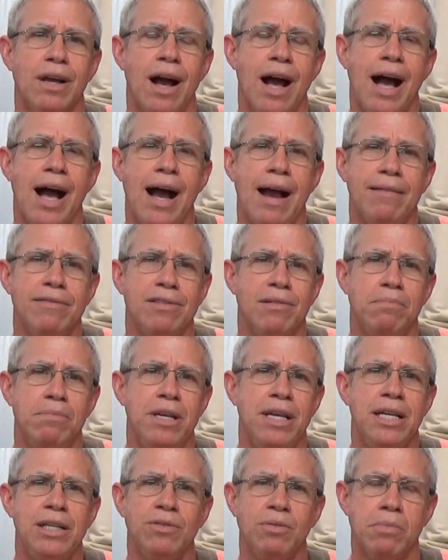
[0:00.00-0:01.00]
hives of
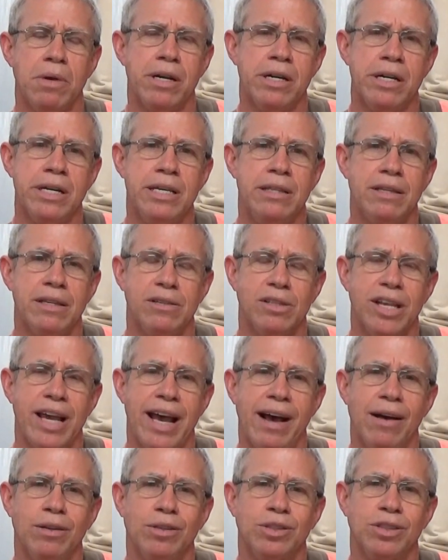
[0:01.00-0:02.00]
bees from underneath this
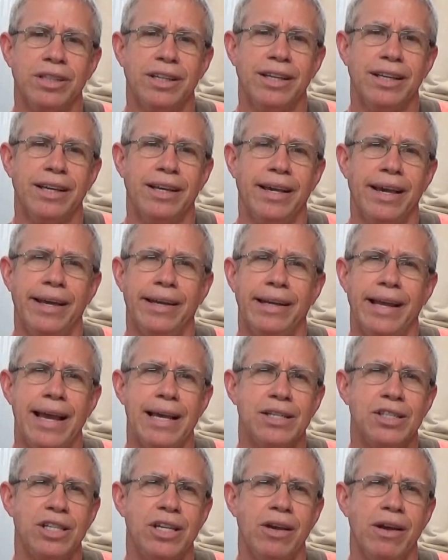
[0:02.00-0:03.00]
house, and
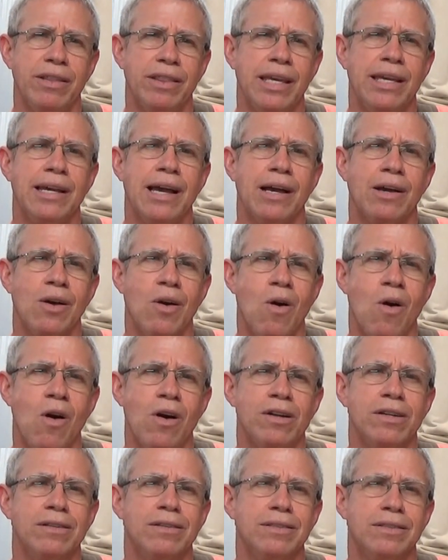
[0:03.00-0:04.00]
last year I think I
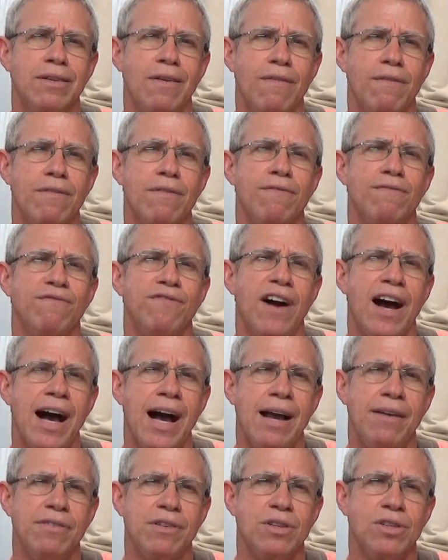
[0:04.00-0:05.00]
caught
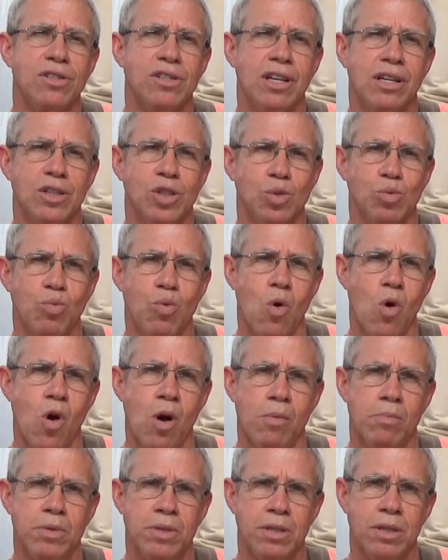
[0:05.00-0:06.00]
5 or 6
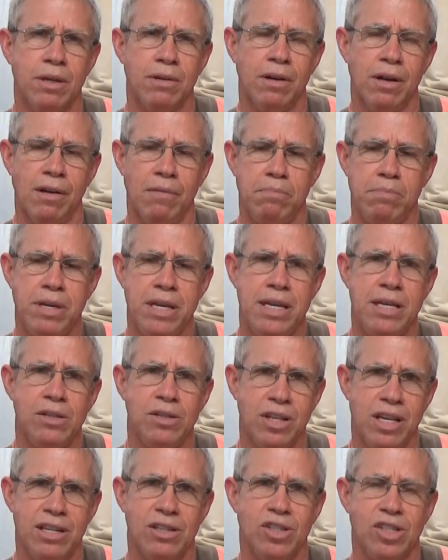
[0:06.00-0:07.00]
swarms of
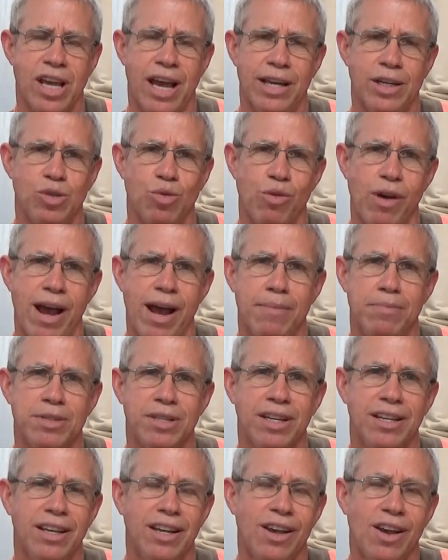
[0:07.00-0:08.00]
bees inside
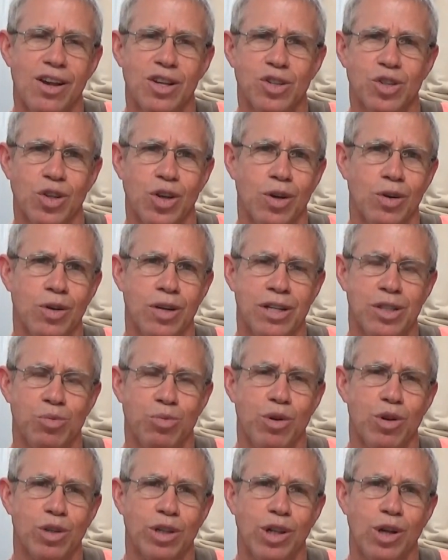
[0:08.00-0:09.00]
traps. So
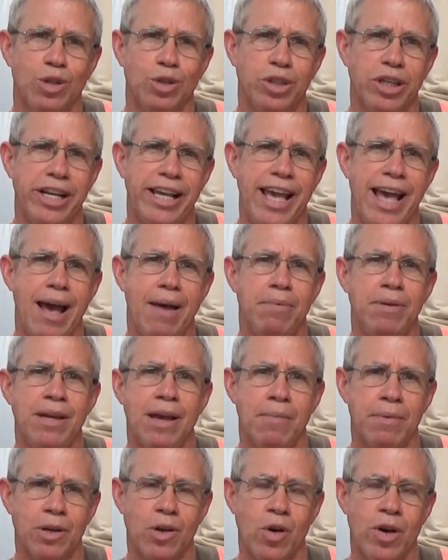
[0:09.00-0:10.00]
it's real close to the
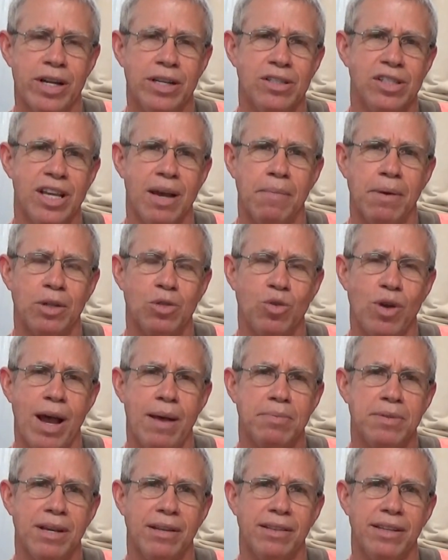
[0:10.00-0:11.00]
Abbey. I'm going to go ahead and set my
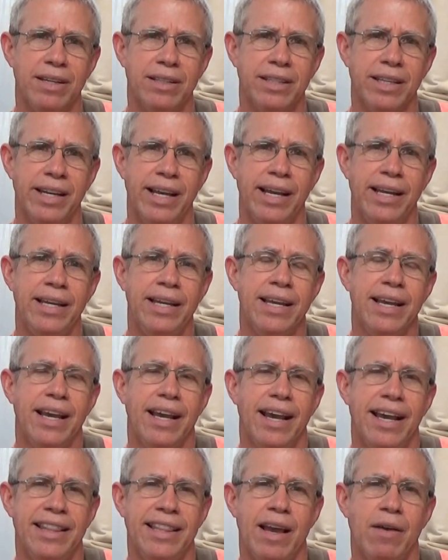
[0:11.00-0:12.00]
traps out there today,
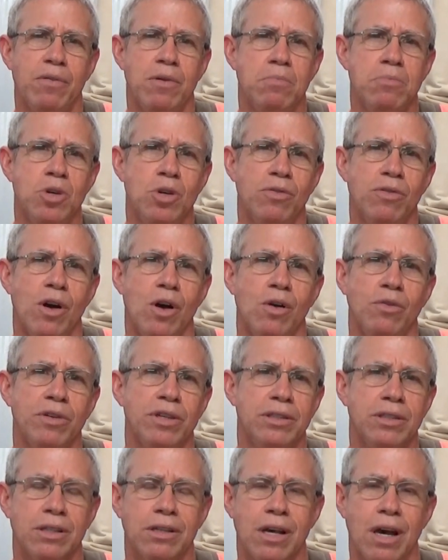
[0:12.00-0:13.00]
and then we'll move
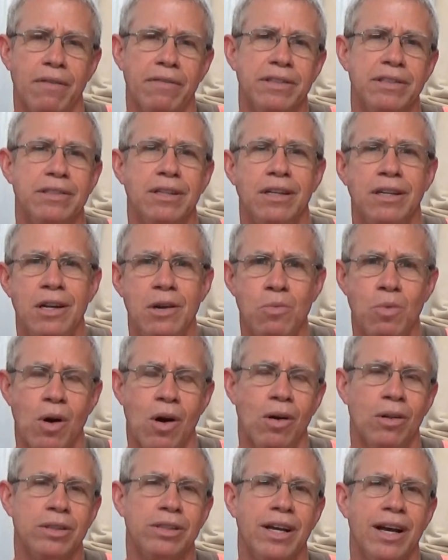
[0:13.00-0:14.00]
over into Covington and
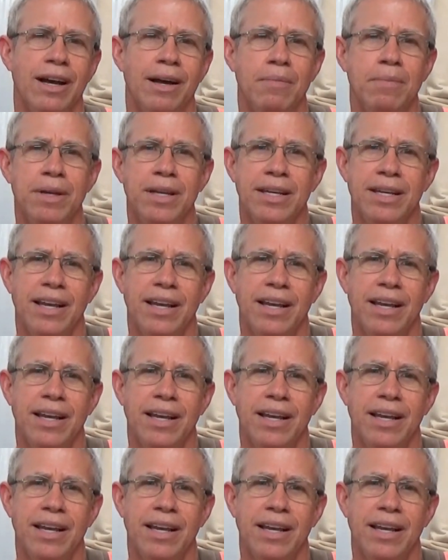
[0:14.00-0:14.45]
Waldheim